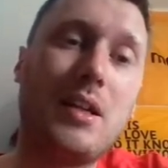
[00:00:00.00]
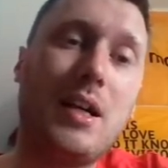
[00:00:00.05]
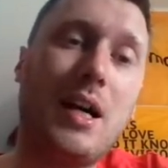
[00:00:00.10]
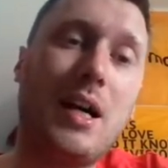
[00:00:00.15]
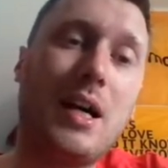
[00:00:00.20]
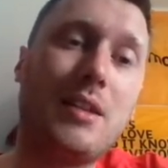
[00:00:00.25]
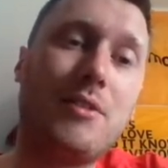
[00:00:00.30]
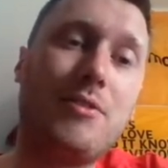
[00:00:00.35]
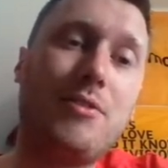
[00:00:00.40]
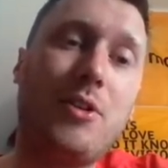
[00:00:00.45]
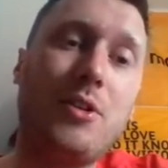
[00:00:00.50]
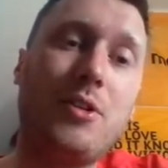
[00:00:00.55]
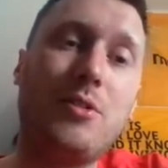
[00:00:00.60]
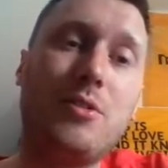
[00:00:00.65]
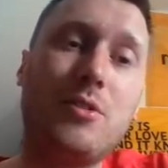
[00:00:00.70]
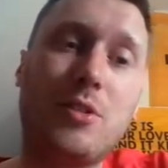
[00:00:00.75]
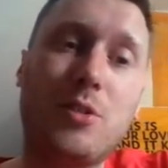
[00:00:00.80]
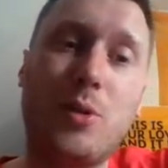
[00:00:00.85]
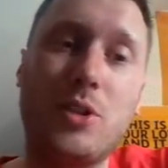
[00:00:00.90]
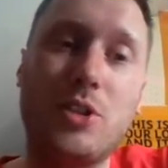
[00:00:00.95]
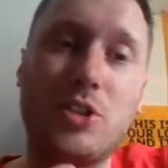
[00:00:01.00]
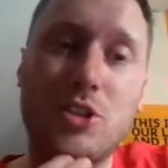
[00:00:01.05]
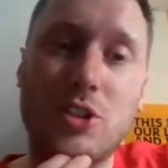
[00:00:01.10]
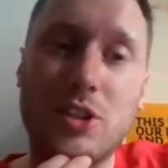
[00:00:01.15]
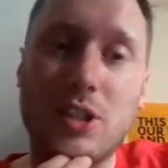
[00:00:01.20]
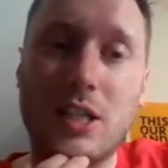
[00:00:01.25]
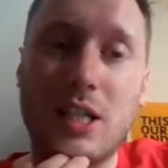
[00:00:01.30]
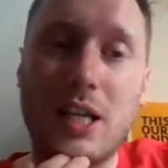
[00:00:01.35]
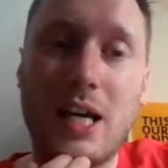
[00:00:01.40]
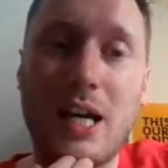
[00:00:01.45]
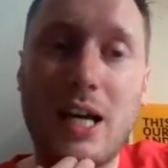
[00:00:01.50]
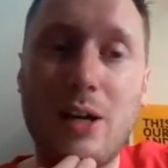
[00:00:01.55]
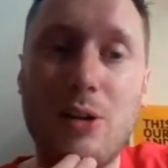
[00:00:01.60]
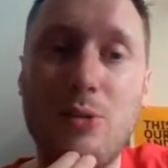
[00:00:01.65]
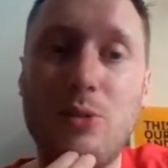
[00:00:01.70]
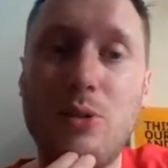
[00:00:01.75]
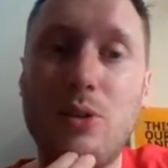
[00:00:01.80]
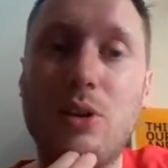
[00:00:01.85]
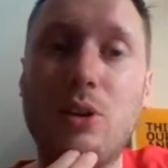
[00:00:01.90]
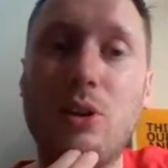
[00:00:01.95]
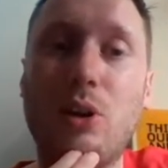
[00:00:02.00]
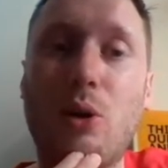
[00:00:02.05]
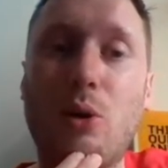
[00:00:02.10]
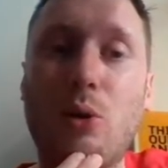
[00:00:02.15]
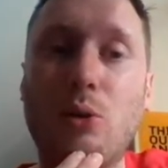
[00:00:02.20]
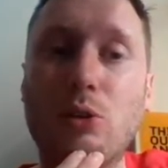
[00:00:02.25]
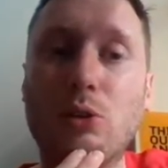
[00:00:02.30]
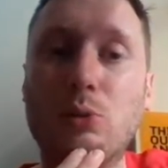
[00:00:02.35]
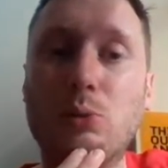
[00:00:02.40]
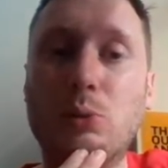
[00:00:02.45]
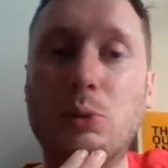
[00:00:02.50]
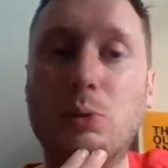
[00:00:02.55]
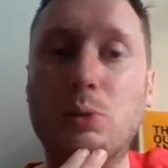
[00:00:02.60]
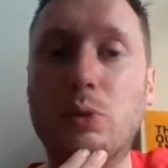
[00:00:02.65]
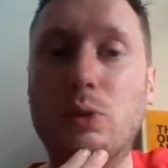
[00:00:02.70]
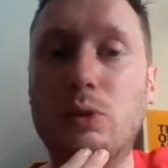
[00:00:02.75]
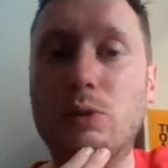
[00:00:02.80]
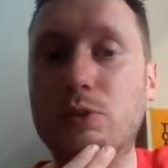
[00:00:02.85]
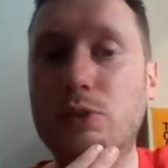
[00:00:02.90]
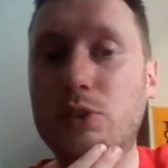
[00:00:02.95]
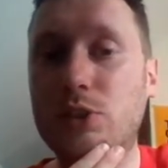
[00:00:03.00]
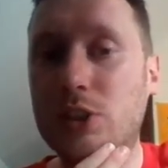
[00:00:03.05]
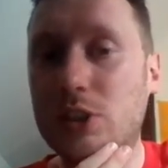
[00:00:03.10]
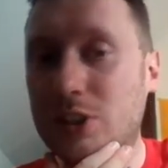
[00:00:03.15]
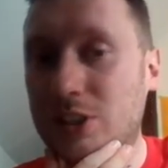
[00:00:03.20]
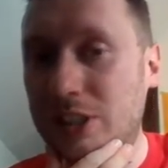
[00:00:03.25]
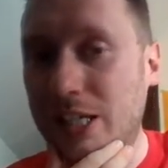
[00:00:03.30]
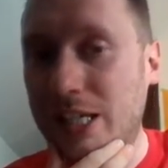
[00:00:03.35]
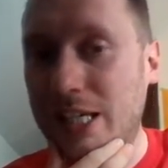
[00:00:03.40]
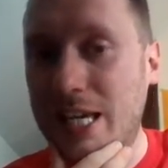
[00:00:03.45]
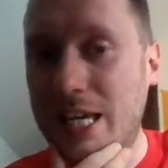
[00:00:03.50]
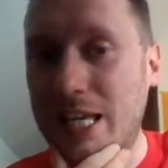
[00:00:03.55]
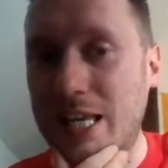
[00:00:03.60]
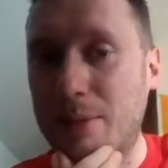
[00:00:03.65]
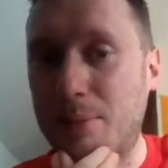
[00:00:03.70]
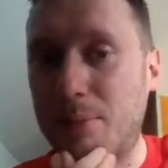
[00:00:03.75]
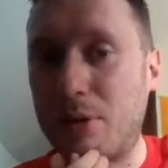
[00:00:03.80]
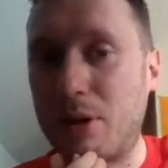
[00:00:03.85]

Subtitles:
And the final question then. How long will Wolves stay in the